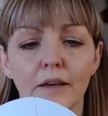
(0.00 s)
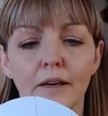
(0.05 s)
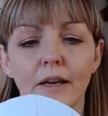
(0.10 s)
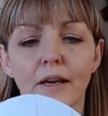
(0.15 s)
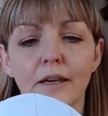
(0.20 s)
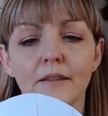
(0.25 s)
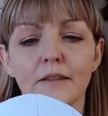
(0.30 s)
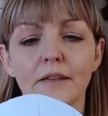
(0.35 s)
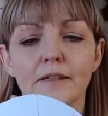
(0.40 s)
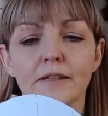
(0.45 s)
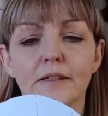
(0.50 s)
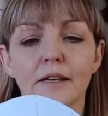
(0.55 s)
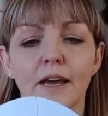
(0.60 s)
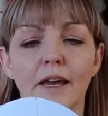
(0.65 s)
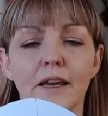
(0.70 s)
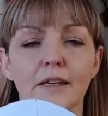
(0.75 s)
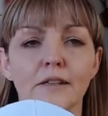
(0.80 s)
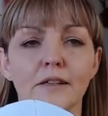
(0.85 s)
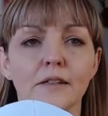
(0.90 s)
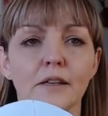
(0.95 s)
In this
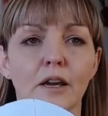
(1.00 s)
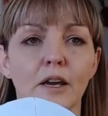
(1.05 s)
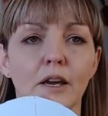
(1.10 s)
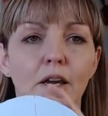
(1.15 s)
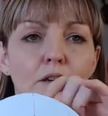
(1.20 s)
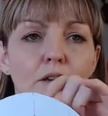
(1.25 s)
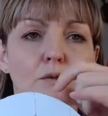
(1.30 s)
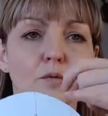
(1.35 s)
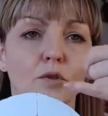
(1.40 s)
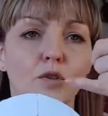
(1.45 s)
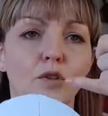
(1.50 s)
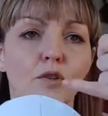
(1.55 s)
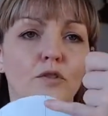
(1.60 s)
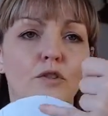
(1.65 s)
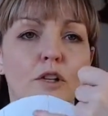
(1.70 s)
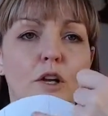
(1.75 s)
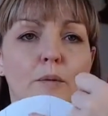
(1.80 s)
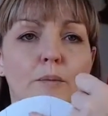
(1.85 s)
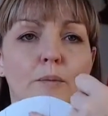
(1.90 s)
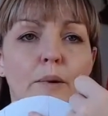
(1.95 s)
case, you would
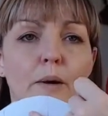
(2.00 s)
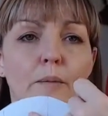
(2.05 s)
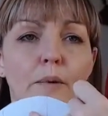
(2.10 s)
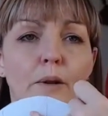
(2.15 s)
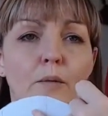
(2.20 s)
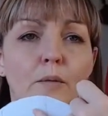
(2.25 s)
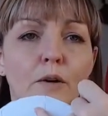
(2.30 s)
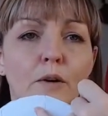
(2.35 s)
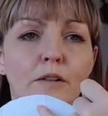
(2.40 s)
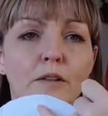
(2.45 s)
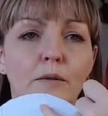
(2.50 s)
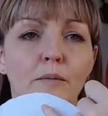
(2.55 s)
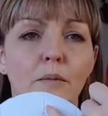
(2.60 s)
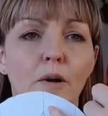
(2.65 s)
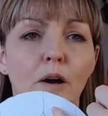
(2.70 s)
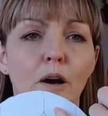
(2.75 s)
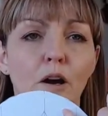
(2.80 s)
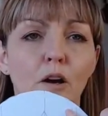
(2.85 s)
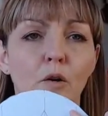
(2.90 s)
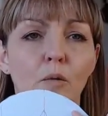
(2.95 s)
also probably want to
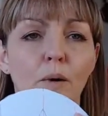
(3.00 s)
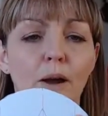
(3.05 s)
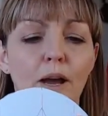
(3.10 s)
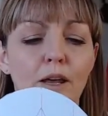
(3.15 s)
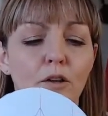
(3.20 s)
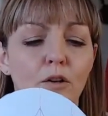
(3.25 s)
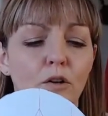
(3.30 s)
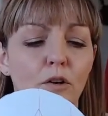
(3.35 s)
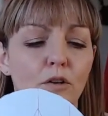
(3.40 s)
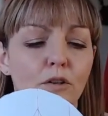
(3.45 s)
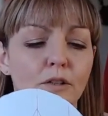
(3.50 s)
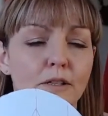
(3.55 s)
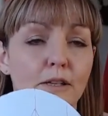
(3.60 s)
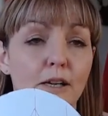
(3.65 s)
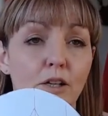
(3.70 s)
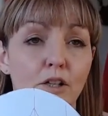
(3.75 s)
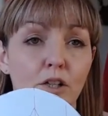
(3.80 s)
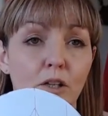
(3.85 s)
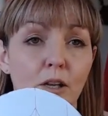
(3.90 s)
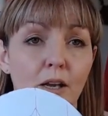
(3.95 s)
mark where your
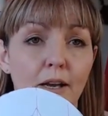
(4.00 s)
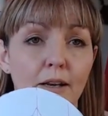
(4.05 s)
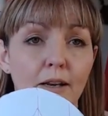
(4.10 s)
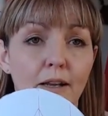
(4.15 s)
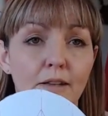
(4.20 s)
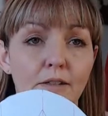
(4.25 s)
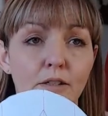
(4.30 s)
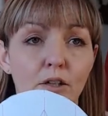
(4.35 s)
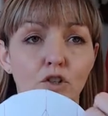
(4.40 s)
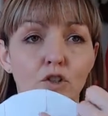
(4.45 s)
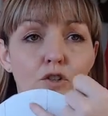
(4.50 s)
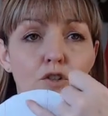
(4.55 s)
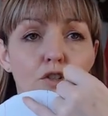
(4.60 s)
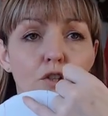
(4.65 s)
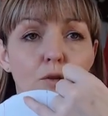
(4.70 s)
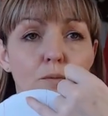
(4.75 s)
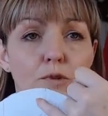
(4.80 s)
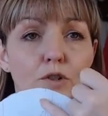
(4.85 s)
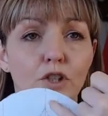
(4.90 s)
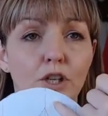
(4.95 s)
stitch line is and
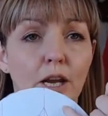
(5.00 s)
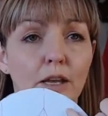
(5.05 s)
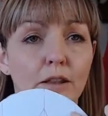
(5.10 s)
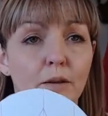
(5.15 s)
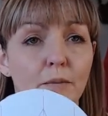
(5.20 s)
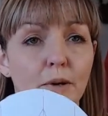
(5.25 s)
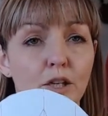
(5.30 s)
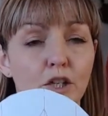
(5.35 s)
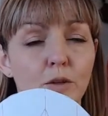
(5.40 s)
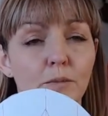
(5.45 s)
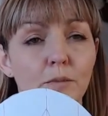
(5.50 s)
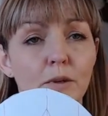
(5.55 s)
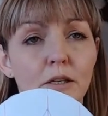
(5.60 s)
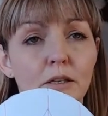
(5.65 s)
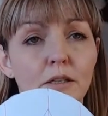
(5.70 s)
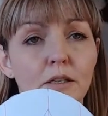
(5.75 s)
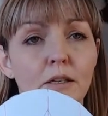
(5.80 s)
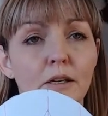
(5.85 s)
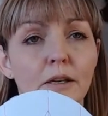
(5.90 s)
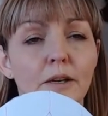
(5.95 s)
just double check the
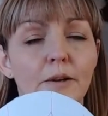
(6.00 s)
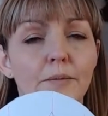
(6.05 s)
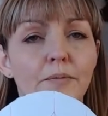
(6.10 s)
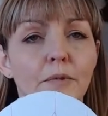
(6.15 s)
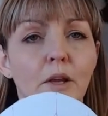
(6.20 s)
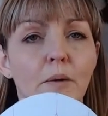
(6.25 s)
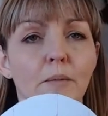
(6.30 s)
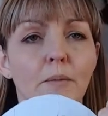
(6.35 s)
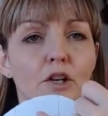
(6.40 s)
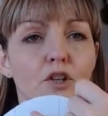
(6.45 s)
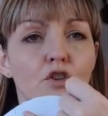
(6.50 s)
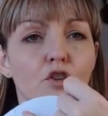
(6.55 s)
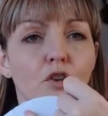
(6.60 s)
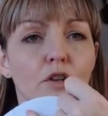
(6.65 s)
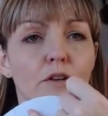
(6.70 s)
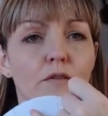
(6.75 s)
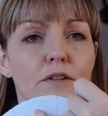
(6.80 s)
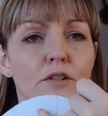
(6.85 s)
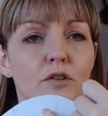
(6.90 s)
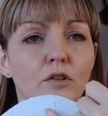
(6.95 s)
measurement and make
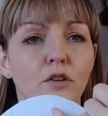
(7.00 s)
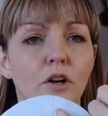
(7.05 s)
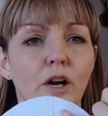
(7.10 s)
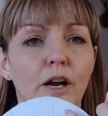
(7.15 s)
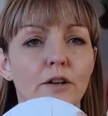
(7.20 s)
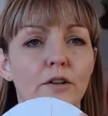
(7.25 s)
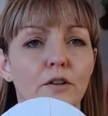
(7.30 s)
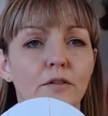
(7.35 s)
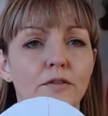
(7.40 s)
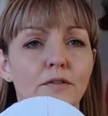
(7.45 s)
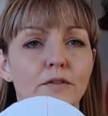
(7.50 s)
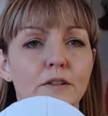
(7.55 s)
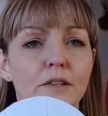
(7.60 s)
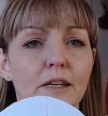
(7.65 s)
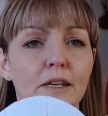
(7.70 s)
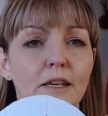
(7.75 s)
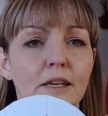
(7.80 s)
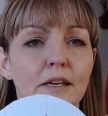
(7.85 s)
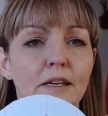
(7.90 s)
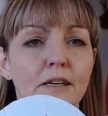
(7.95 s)
sure you've still got enough
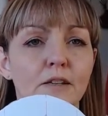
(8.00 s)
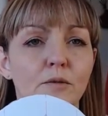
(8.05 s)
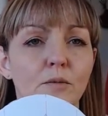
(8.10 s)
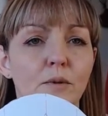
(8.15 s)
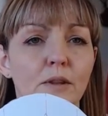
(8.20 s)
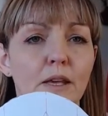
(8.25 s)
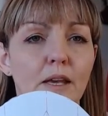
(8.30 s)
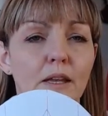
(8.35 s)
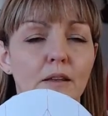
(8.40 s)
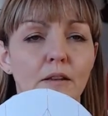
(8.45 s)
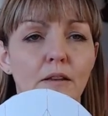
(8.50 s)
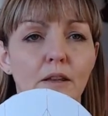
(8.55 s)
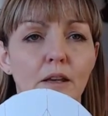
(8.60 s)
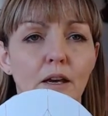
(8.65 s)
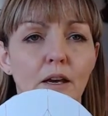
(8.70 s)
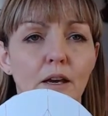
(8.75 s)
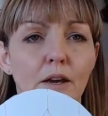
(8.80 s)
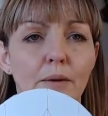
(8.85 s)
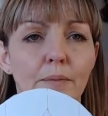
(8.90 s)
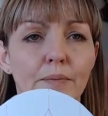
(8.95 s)
ease within
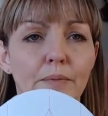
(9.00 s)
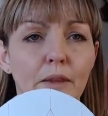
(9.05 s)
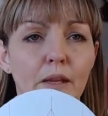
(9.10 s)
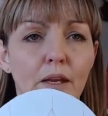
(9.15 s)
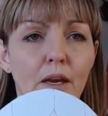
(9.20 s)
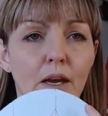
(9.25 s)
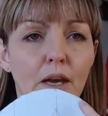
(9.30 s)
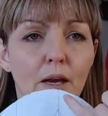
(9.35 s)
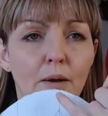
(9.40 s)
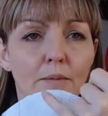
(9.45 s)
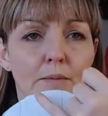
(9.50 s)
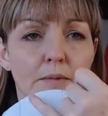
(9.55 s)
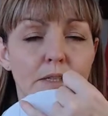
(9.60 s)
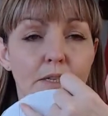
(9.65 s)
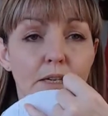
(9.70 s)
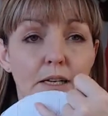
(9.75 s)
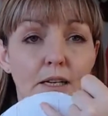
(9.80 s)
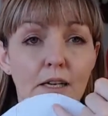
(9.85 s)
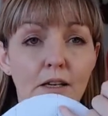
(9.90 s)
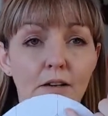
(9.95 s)
the
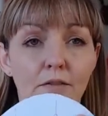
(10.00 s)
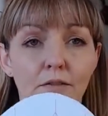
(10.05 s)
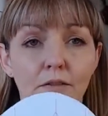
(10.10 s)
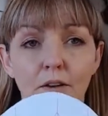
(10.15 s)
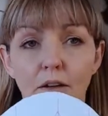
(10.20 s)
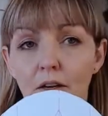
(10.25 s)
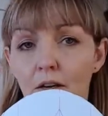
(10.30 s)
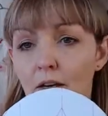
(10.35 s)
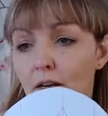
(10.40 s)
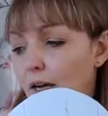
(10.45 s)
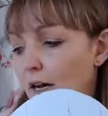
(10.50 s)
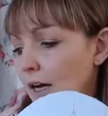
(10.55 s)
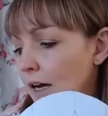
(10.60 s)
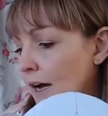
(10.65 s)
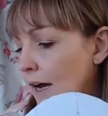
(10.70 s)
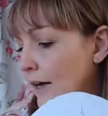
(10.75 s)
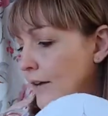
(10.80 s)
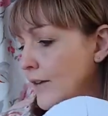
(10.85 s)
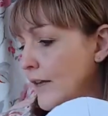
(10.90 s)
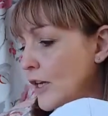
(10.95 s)
sleeve,
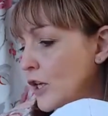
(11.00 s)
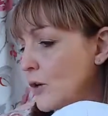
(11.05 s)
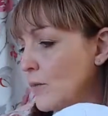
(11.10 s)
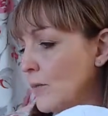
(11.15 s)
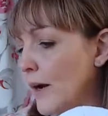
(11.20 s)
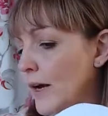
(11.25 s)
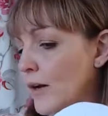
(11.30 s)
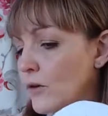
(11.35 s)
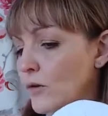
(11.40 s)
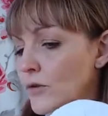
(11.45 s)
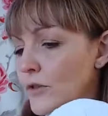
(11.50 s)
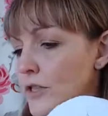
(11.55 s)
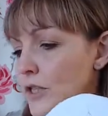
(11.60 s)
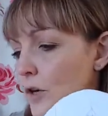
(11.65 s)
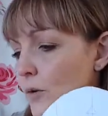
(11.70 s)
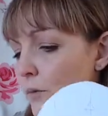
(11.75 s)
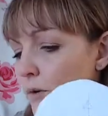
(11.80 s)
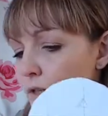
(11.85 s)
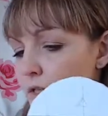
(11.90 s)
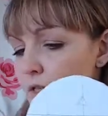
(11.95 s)
and then you might
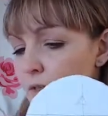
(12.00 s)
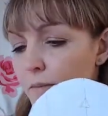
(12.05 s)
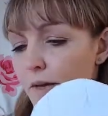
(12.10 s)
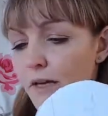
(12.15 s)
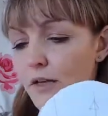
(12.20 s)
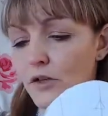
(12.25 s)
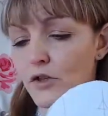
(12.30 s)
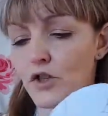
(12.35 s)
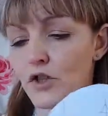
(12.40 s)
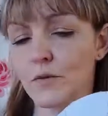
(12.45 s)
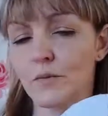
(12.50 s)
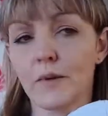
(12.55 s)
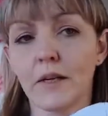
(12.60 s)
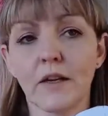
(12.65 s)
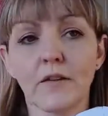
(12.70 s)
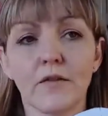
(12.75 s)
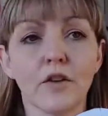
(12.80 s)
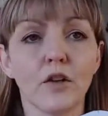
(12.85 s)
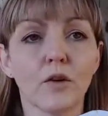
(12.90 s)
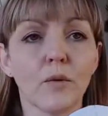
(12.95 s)
also want to make an
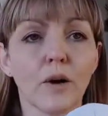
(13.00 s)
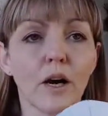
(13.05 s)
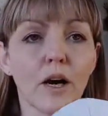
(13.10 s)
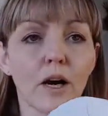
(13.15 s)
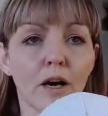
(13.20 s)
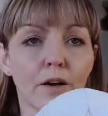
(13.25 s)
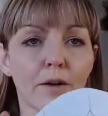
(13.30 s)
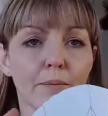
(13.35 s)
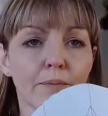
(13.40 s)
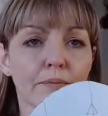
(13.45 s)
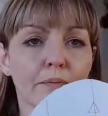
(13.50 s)
adjustment if you are